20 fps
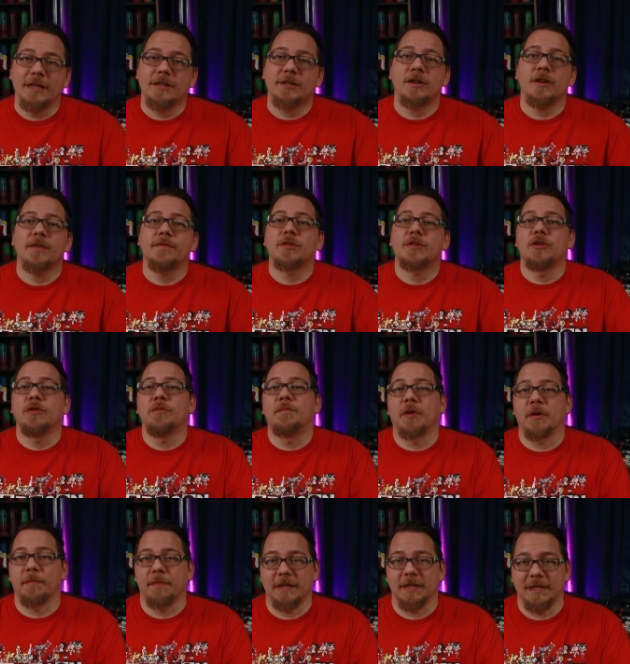This serves two
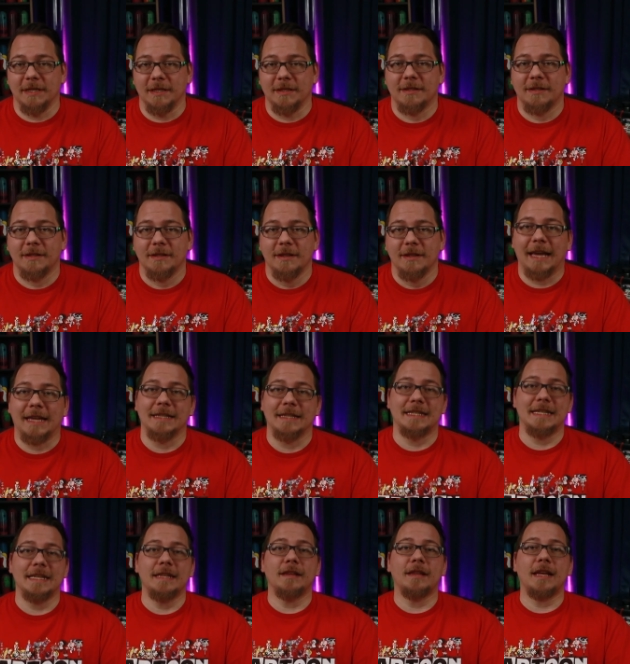purposes. I can
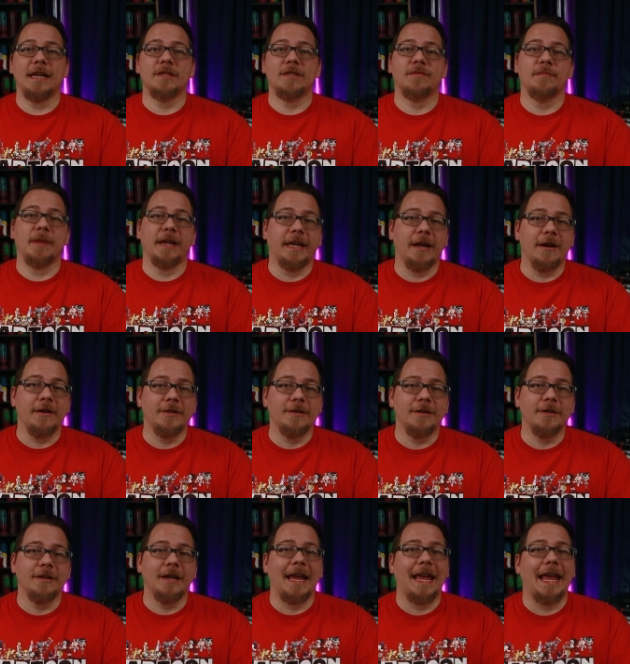see the lines for my
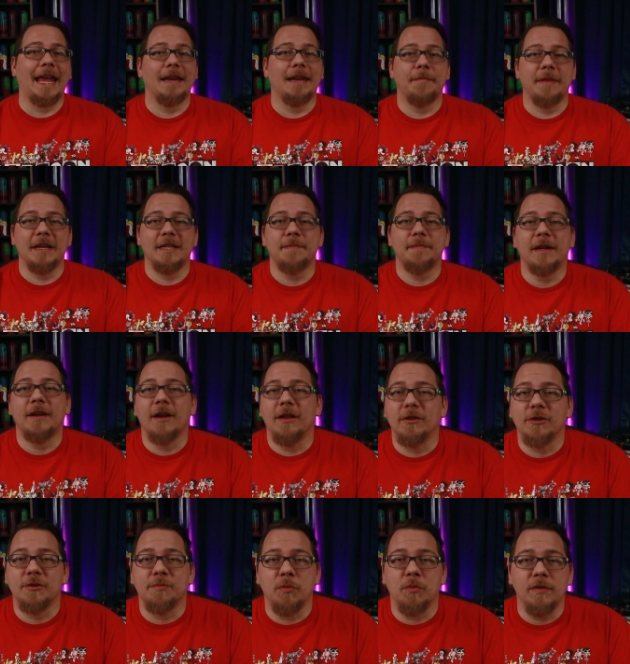character, and it makes my
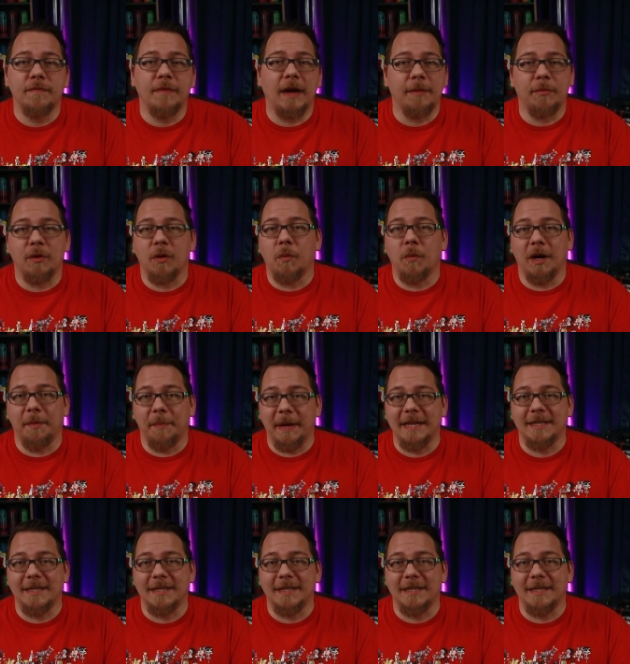colors more vibrant while